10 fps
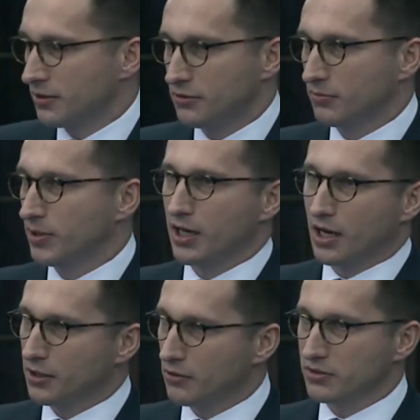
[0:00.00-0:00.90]
issued by
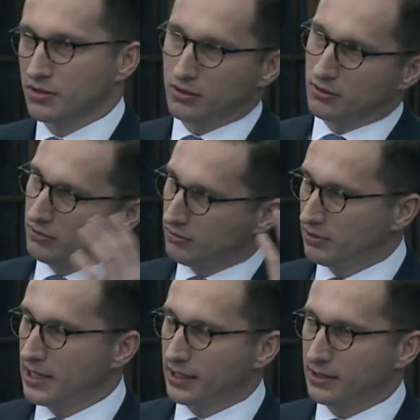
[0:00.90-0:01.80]
IOSCO
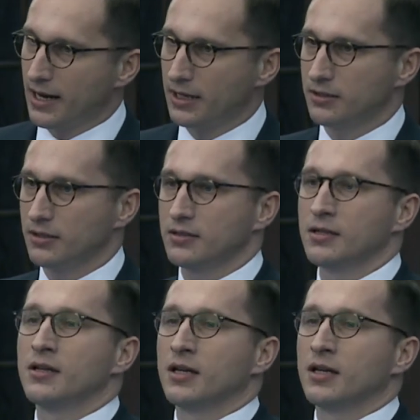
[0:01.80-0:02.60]
late 80s,